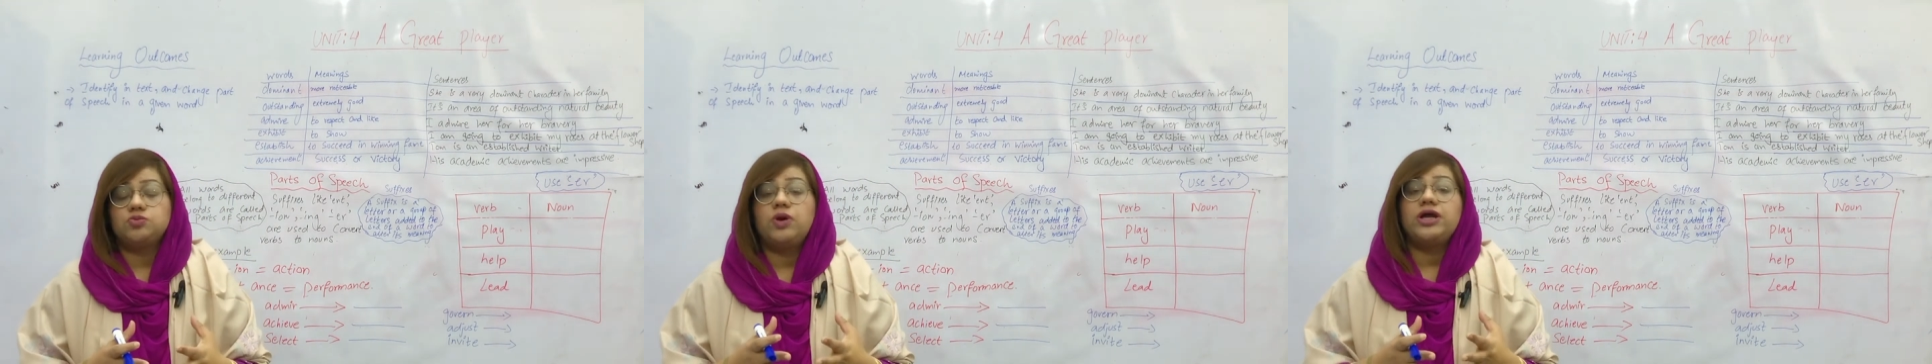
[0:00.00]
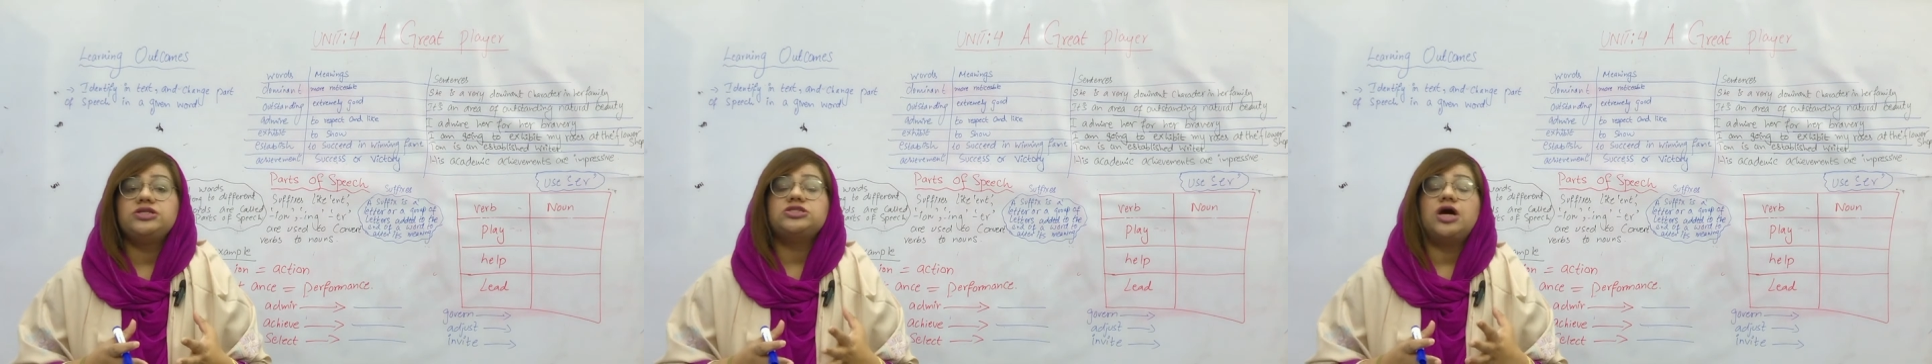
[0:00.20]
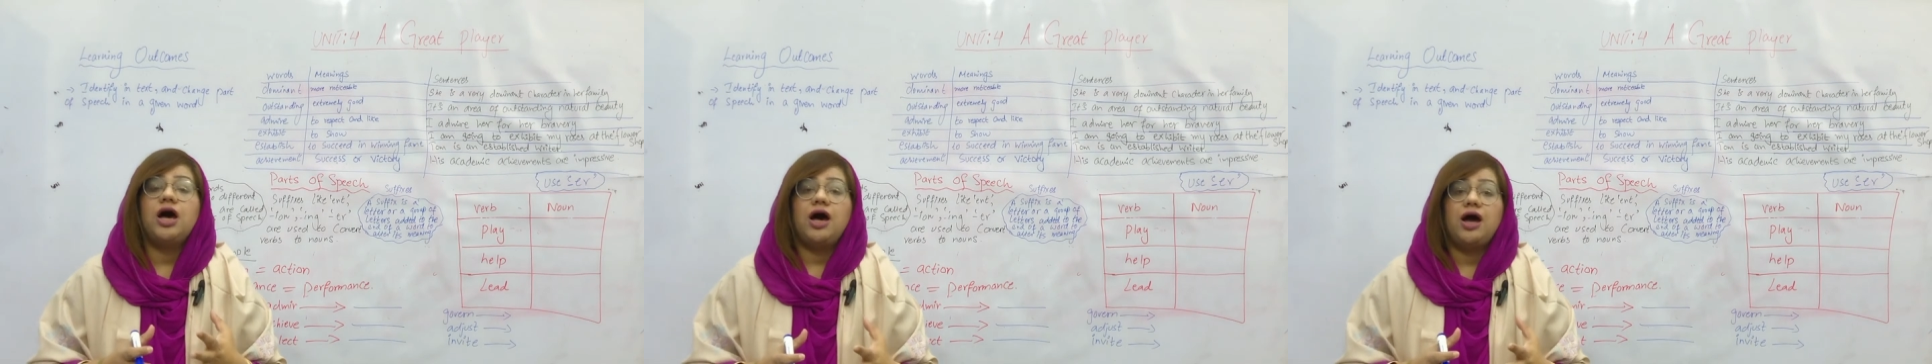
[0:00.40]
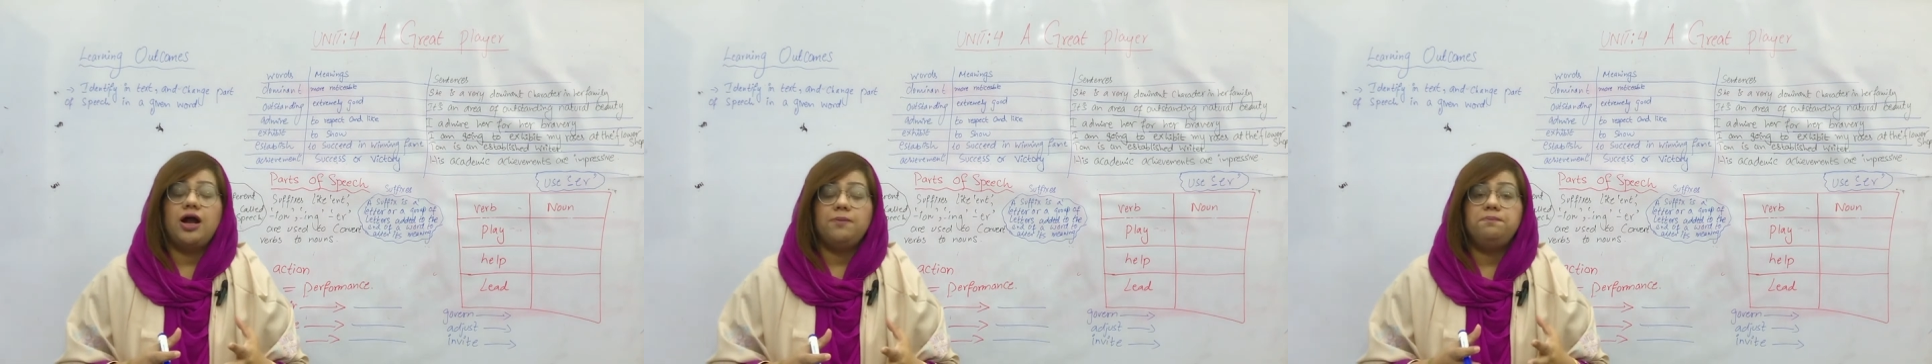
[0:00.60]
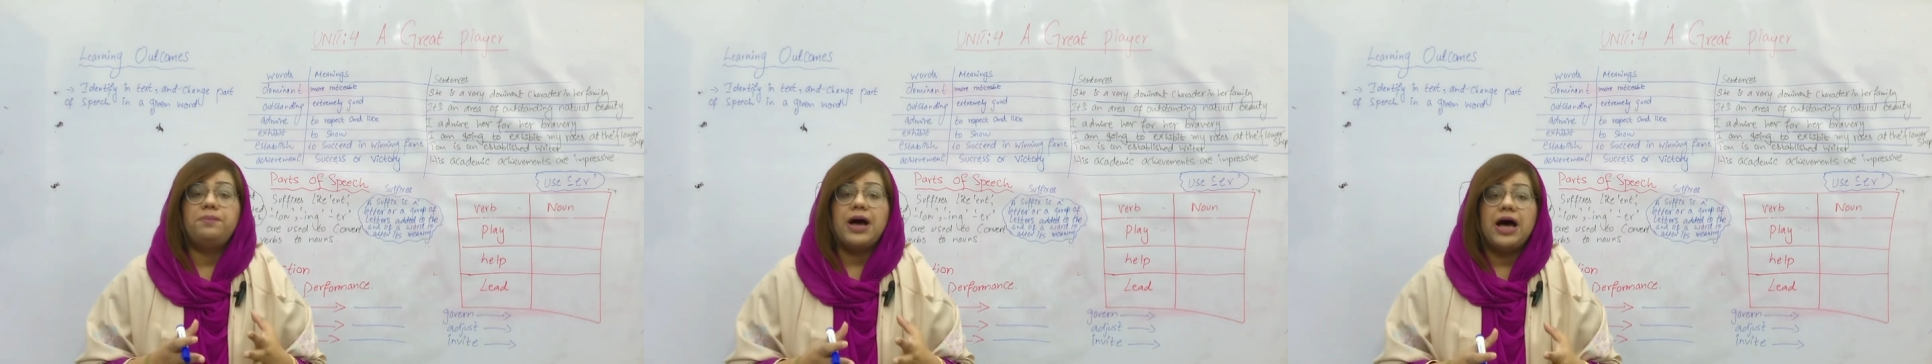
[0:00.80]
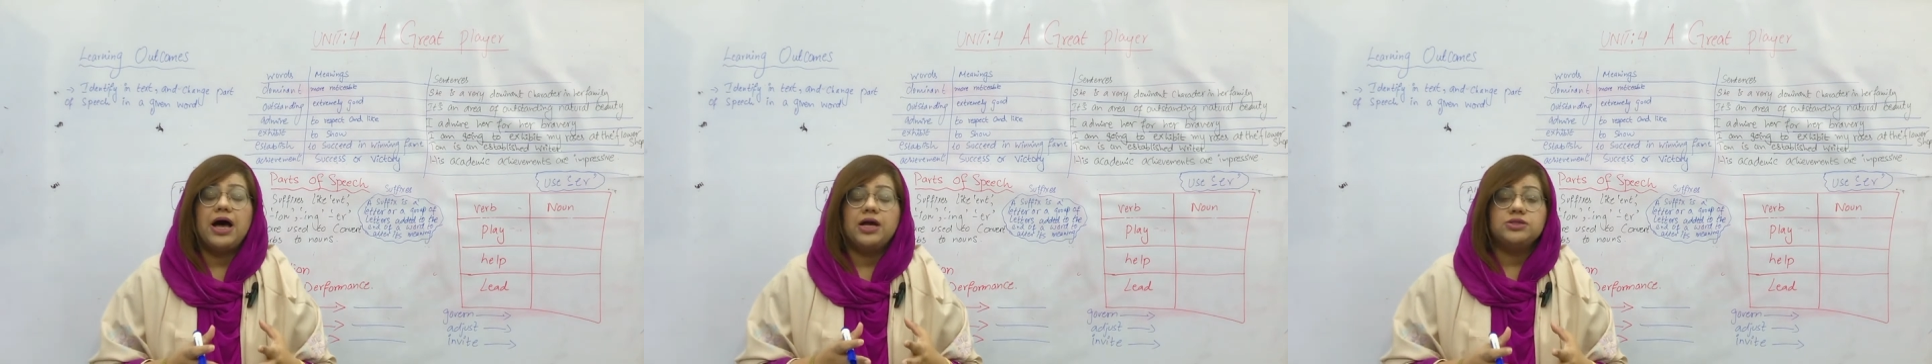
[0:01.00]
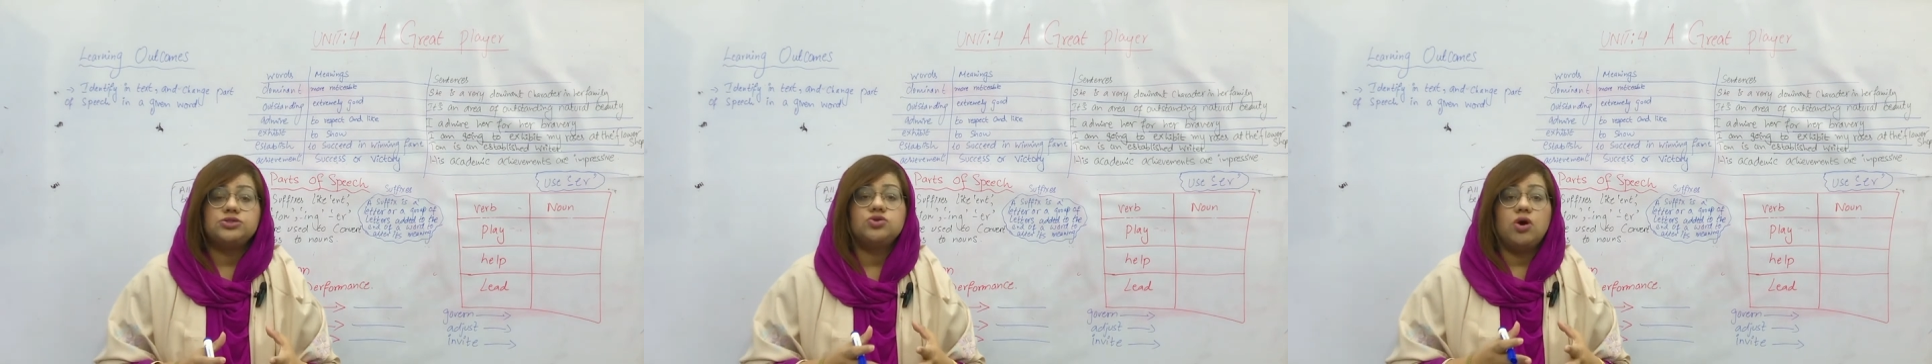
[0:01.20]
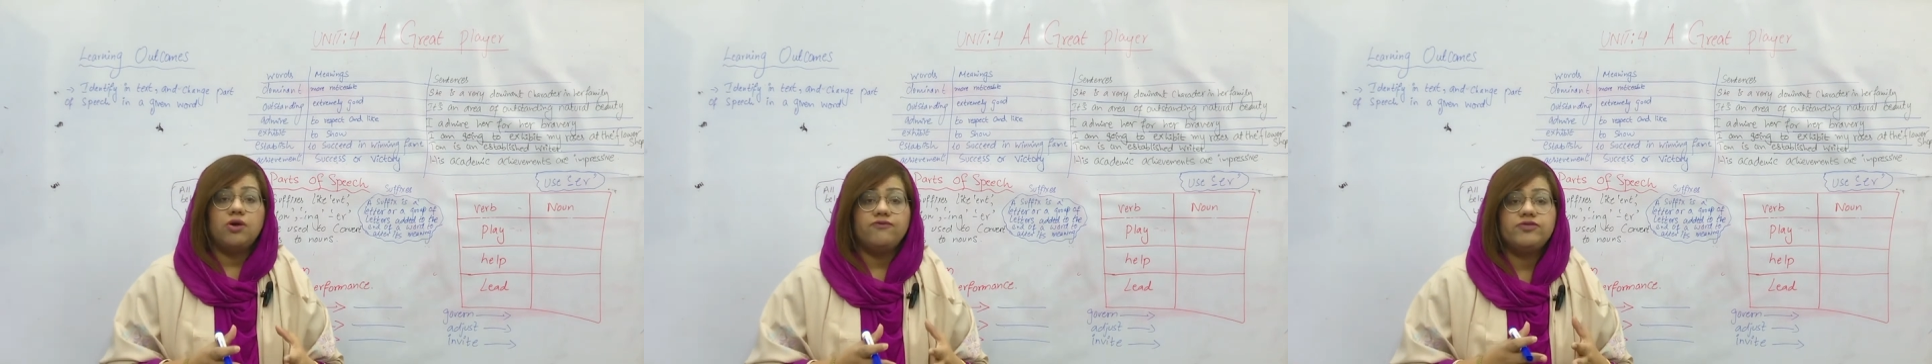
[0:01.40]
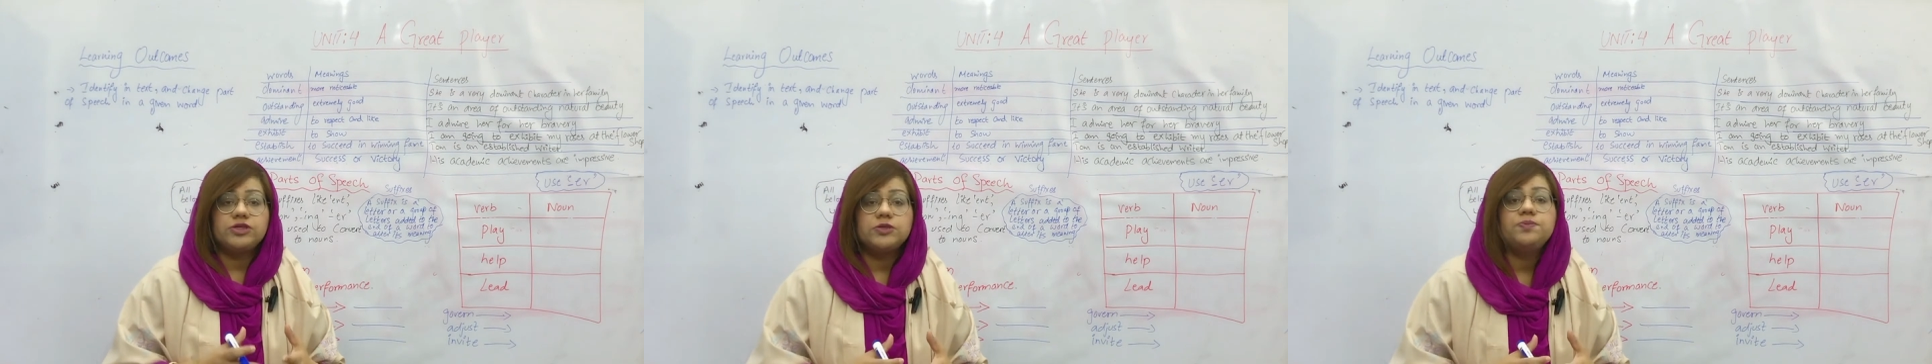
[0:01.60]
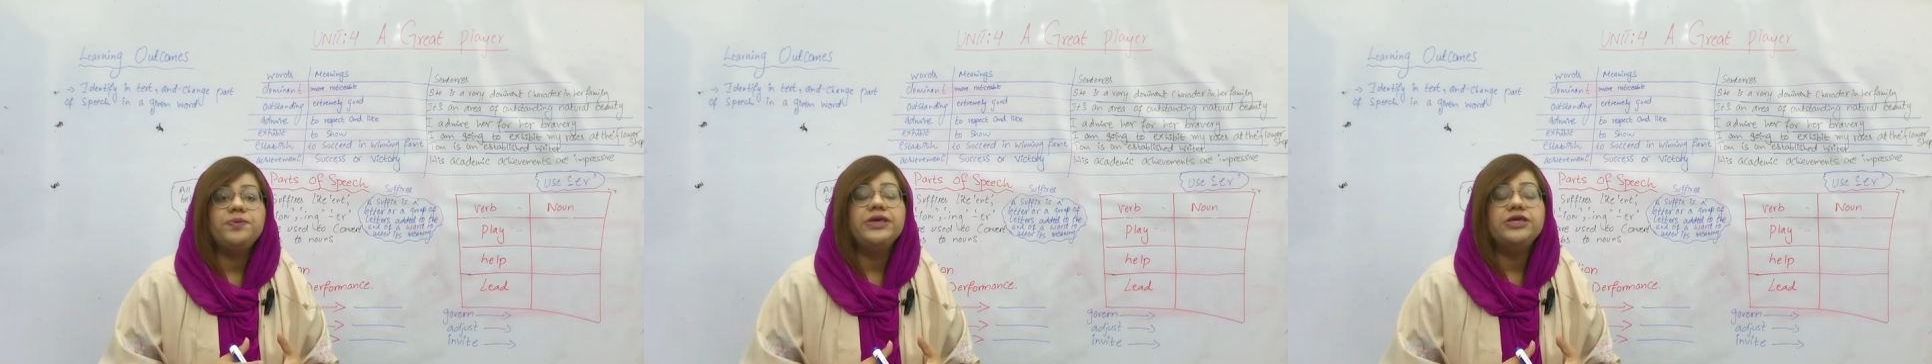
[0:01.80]
What are parts of
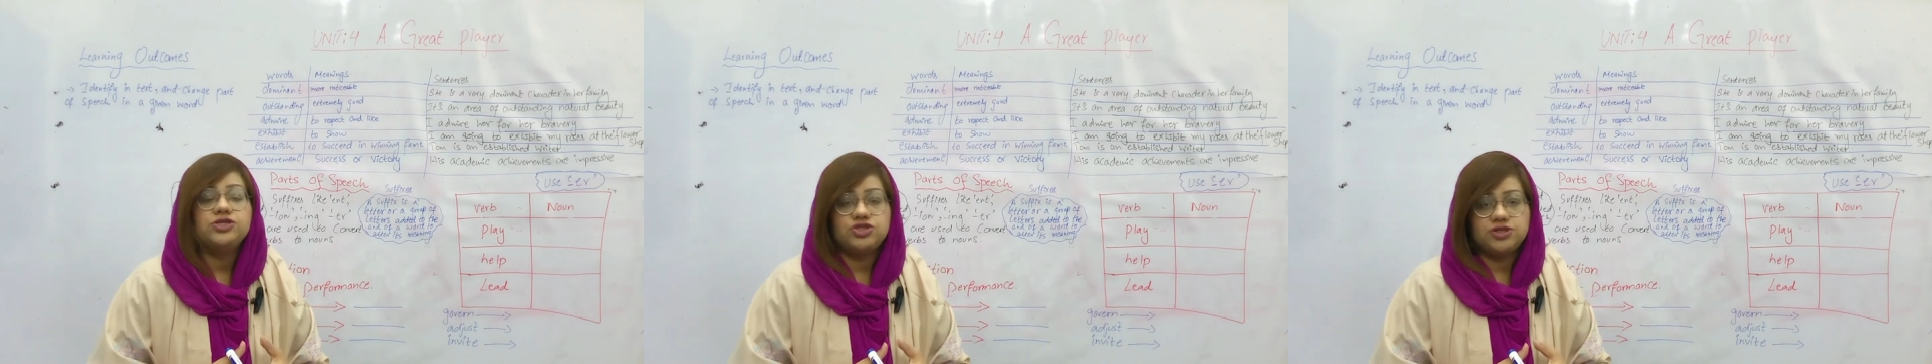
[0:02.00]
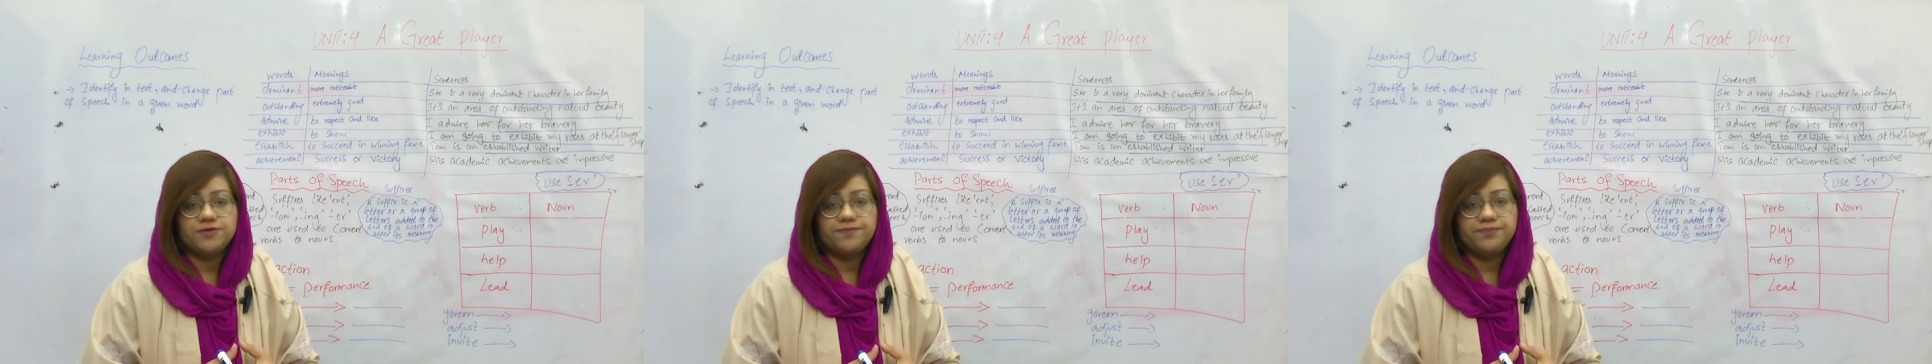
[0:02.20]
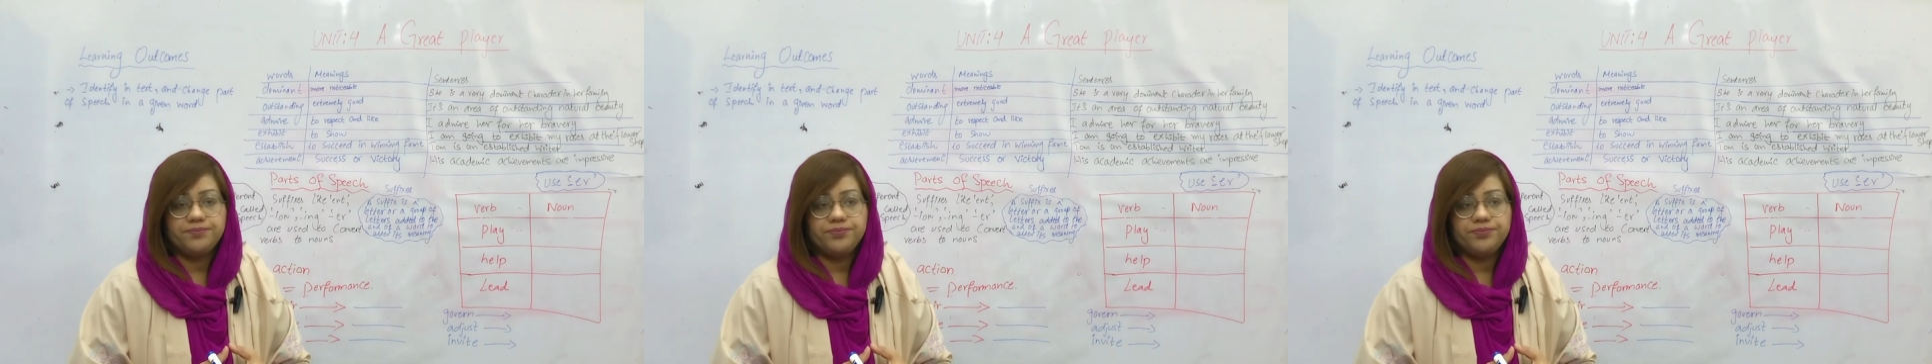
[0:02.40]
speech?